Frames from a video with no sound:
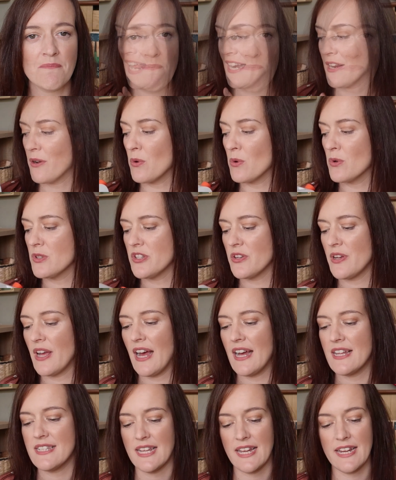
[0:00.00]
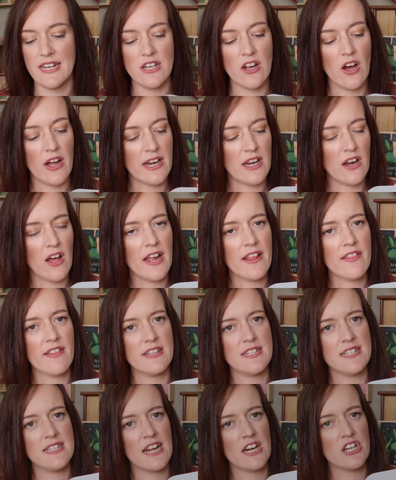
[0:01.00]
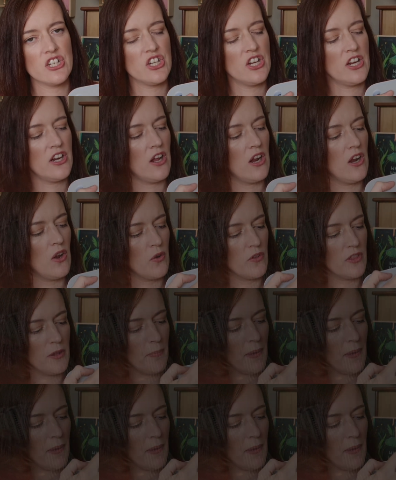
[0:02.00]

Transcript: And it also has a night light. This section along the